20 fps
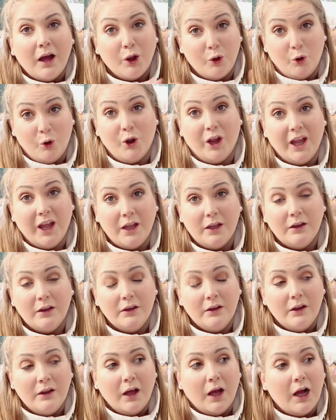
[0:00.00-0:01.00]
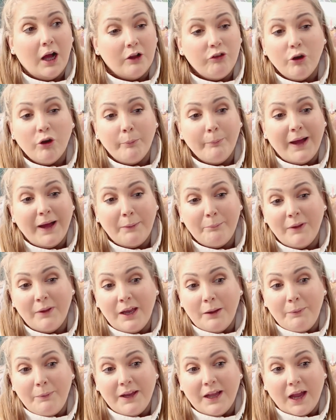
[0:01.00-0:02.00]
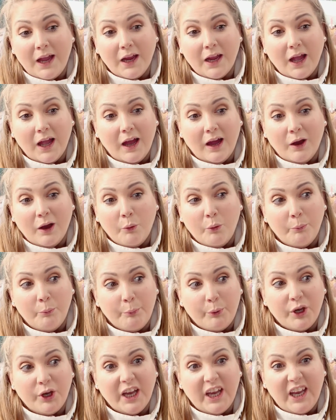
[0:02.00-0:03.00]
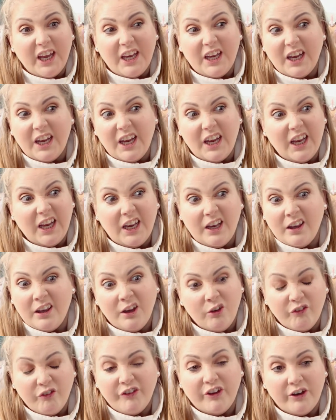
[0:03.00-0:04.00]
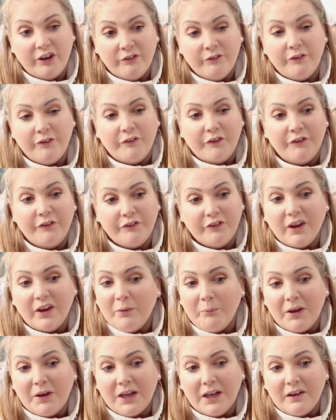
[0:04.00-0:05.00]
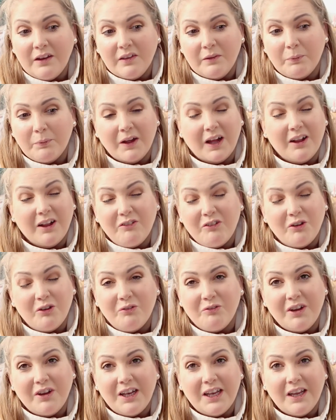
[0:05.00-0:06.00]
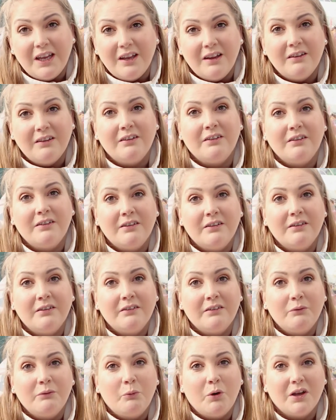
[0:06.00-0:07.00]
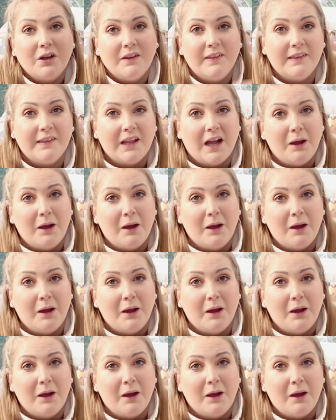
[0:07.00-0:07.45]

and cook it. I don't mind maybe getting it out and put it in the oven for 15 minutes, but I don't really want to